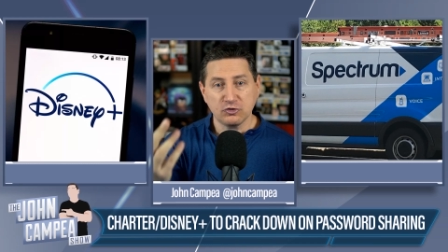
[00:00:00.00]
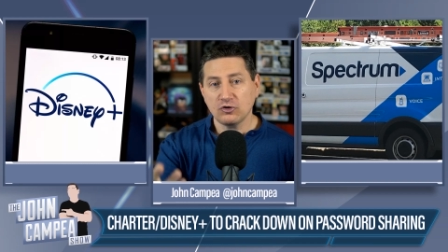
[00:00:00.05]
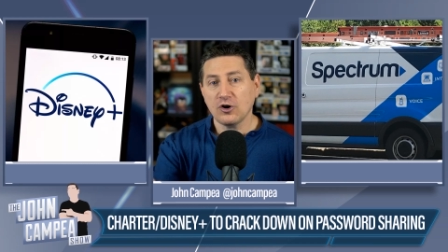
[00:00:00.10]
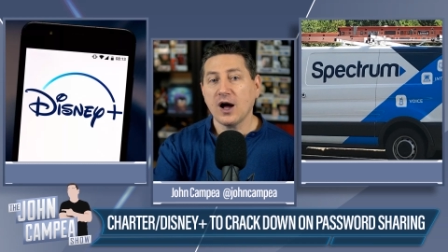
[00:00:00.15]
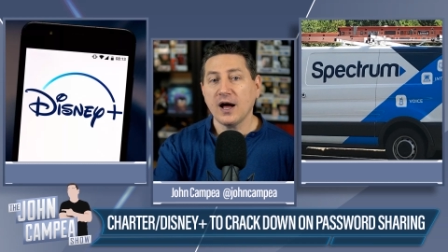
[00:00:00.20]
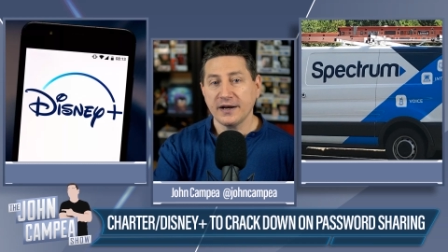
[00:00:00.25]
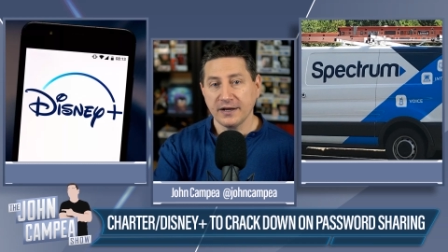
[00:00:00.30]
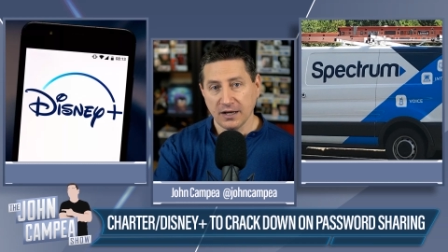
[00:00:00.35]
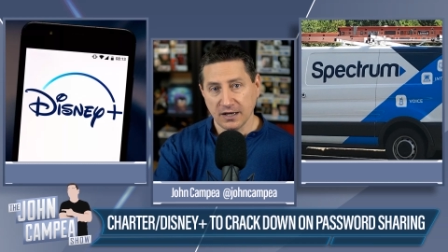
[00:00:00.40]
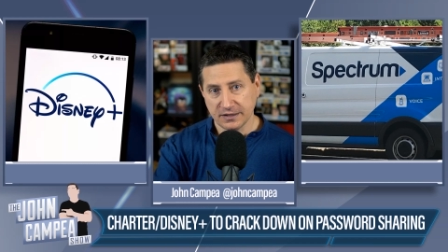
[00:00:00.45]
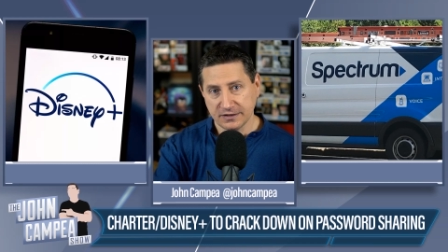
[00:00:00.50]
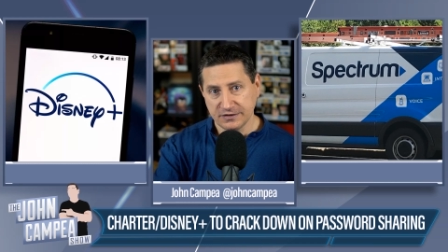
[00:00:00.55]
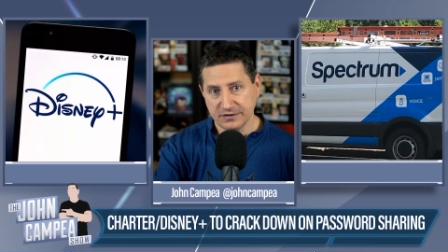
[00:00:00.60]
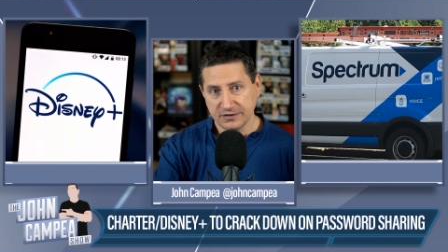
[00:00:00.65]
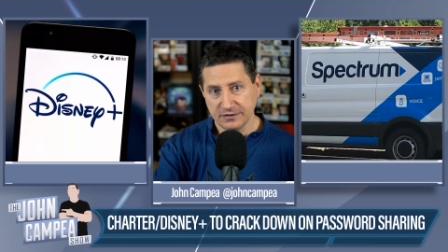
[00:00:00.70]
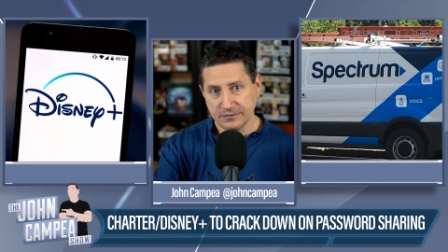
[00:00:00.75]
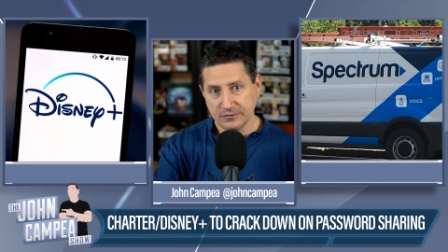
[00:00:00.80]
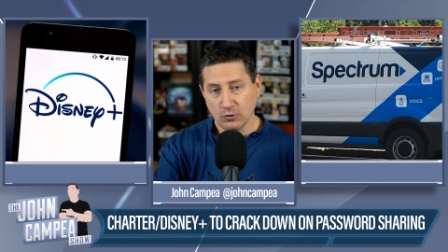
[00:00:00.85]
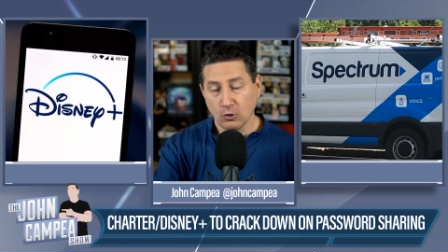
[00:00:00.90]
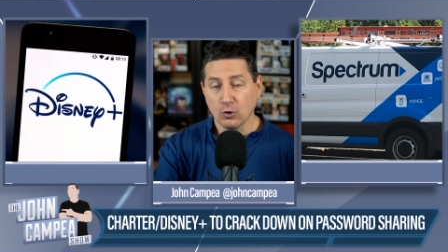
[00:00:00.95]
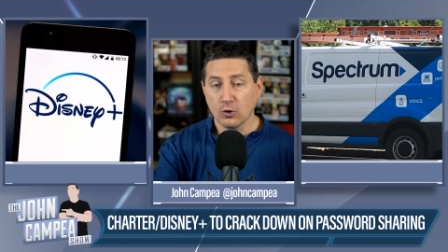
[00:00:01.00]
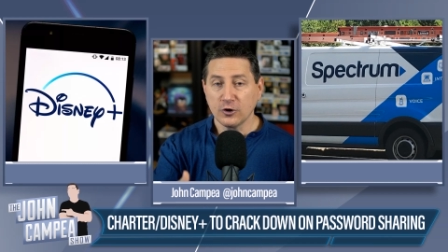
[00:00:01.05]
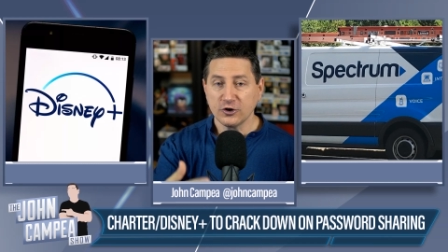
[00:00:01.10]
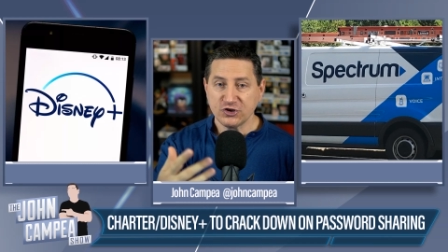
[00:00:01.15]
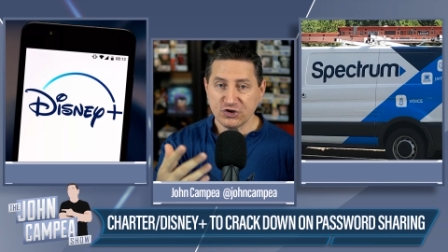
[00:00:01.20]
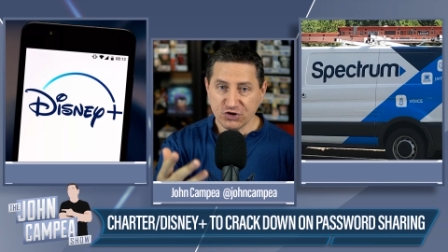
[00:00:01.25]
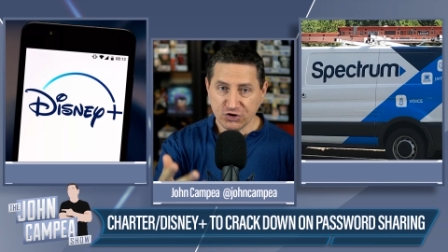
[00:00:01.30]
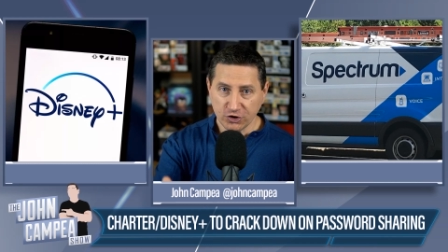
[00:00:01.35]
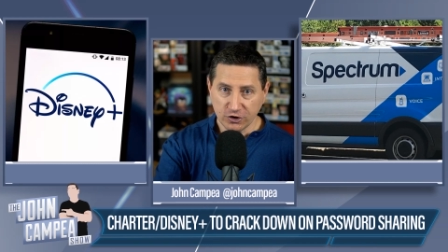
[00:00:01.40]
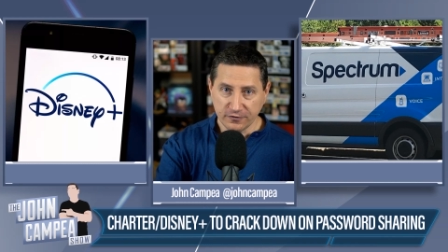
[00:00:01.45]
a product
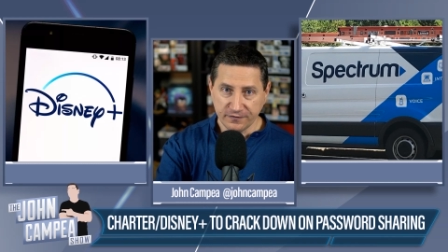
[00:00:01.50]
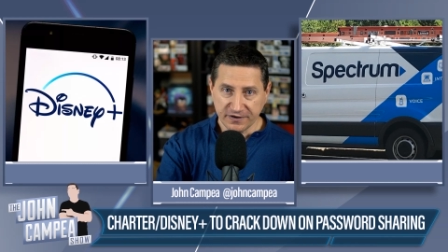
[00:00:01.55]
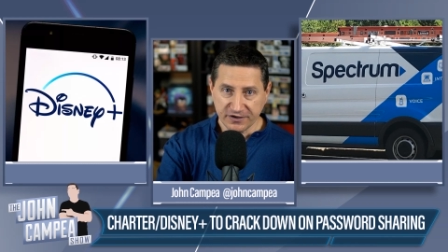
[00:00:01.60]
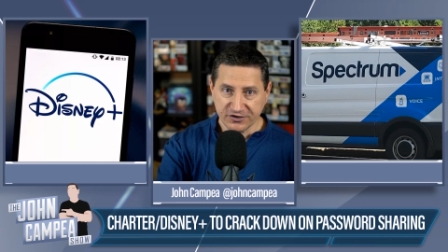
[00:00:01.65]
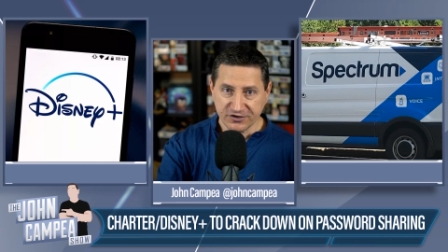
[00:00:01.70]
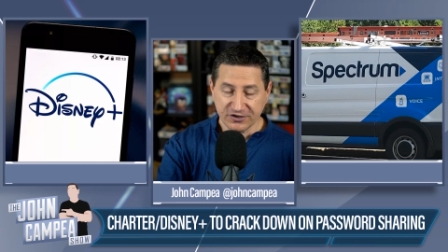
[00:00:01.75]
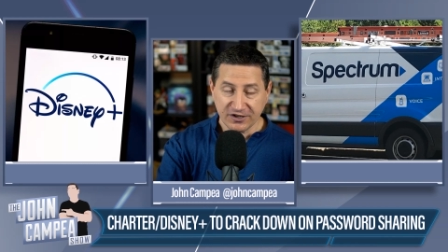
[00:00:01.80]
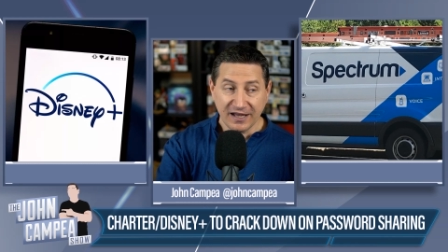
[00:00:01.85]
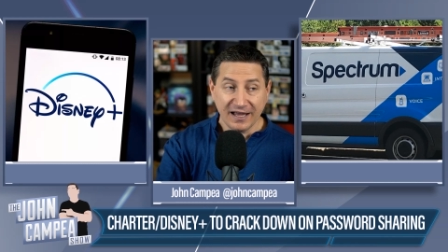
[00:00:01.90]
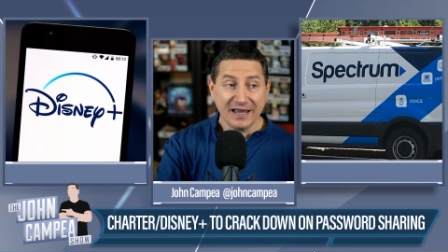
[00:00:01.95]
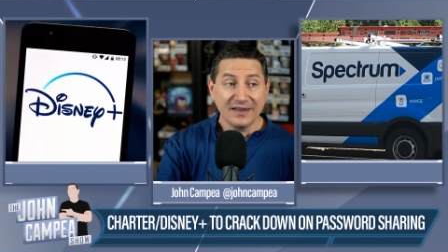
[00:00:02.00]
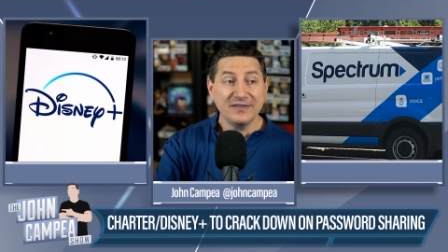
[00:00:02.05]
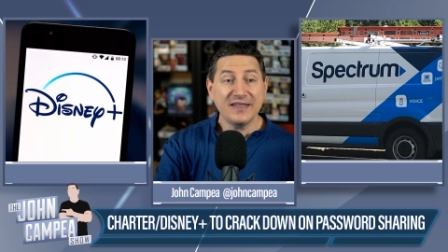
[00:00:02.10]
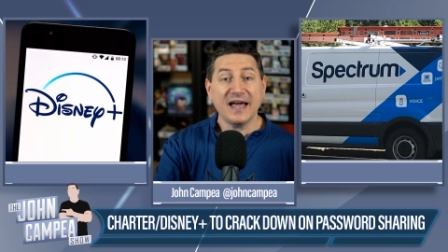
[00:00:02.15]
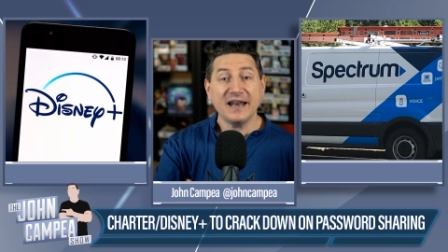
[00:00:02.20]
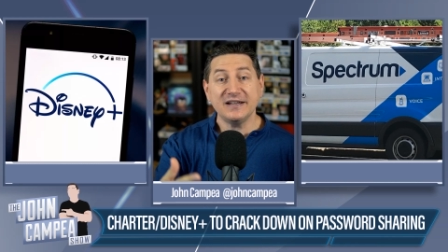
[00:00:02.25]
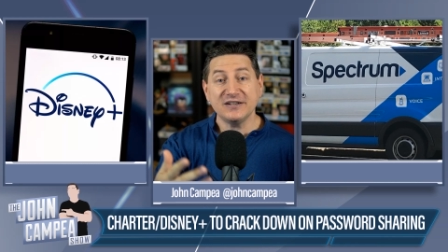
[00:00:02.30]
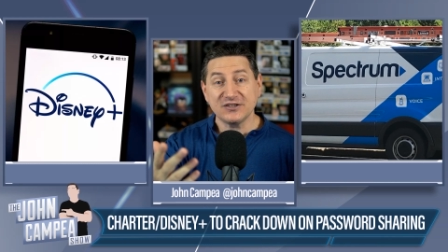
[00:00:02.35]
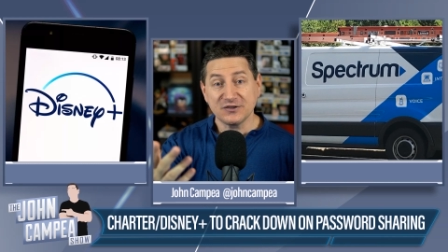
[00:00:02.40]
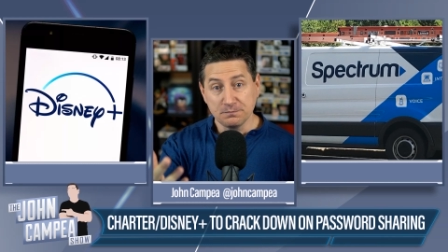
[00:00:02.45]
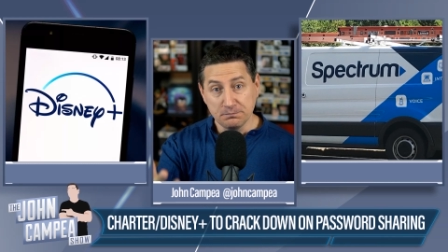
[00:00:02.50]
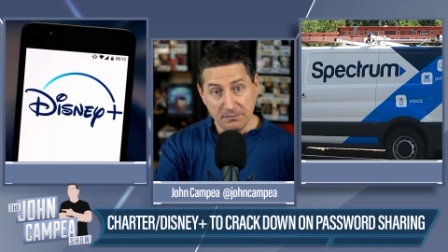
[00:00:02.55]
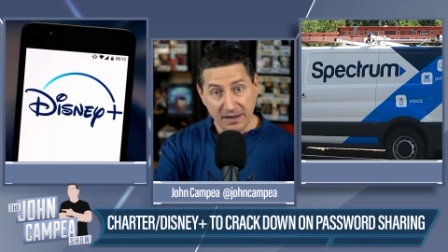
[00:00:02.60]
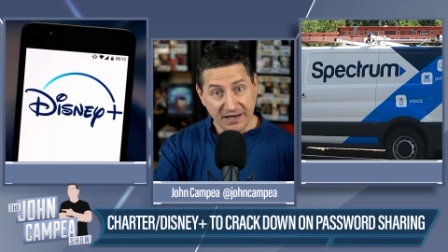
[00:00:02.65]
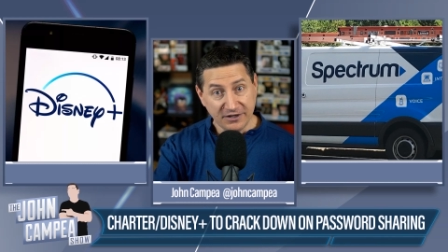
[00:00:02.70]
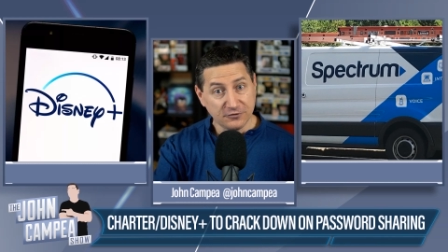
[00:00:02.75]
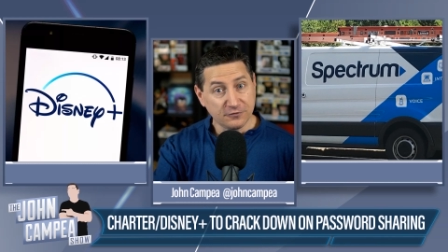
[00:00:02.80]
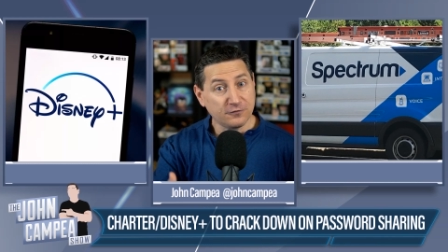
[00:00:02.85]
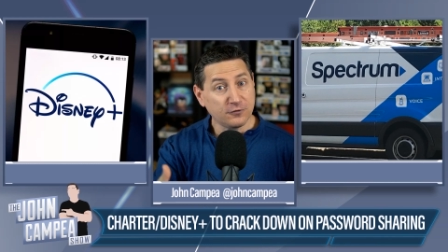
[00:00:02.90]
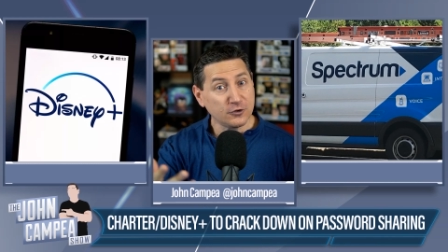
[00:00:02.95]
or a service that is
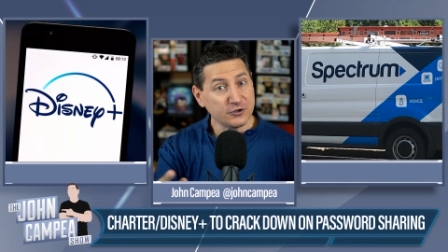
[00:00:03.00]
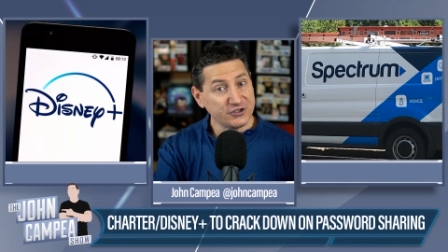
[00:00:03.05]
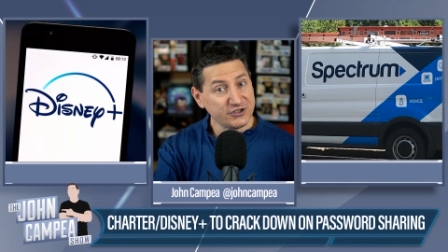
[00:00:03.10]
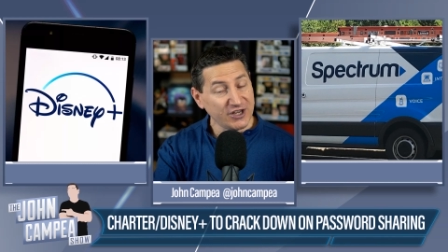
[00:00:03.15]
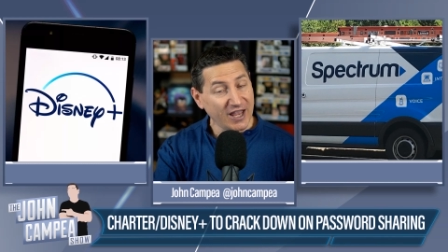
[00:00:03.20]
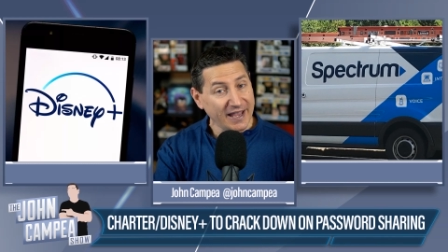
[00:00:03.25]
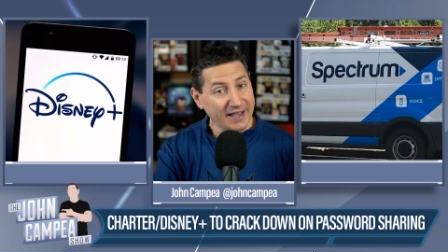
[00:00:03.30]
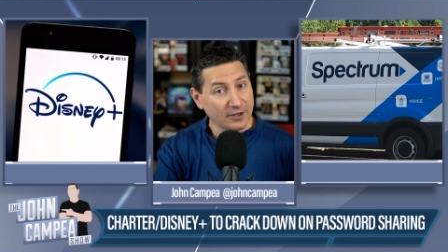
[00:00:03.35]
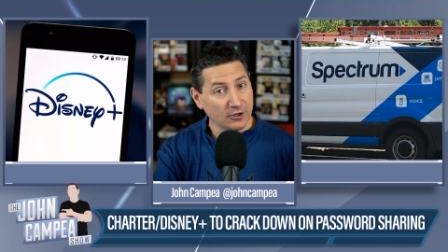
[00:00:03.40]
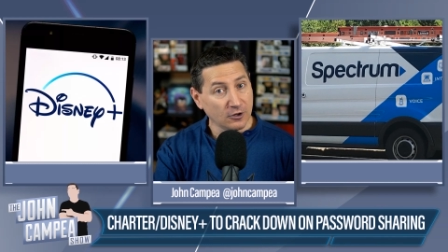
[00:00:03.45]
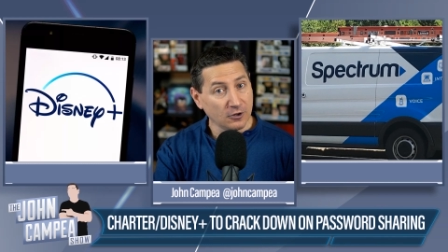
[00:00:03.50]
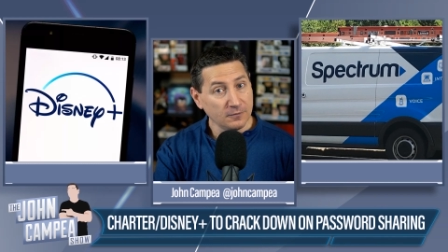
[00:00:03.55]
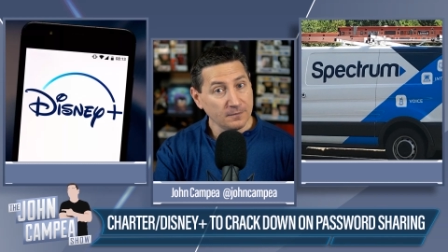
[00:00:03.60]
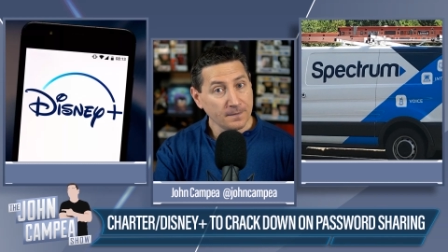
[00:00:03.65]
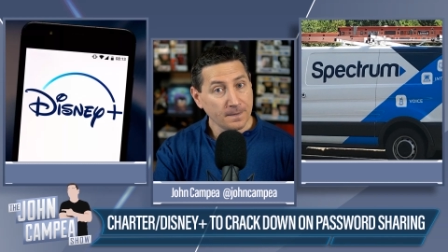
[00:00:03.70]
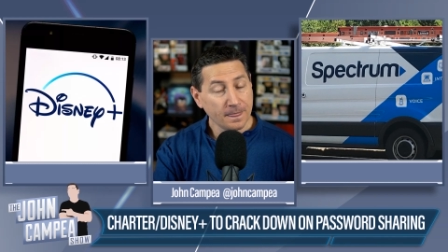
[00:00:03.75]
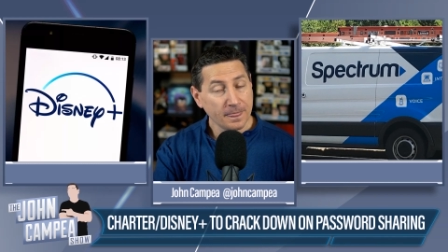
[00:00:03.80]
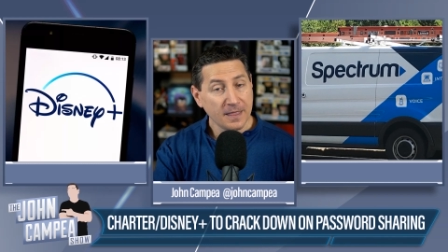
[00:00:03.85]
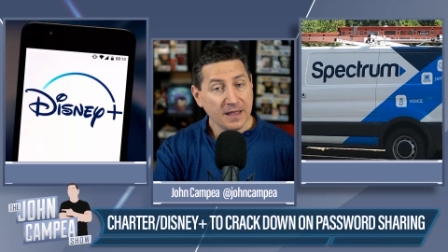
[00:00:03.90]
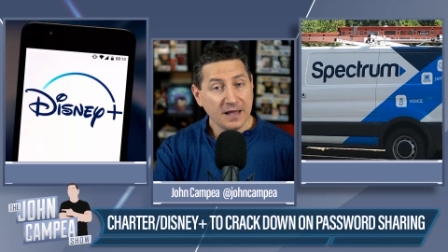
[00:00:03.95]
meant for sale,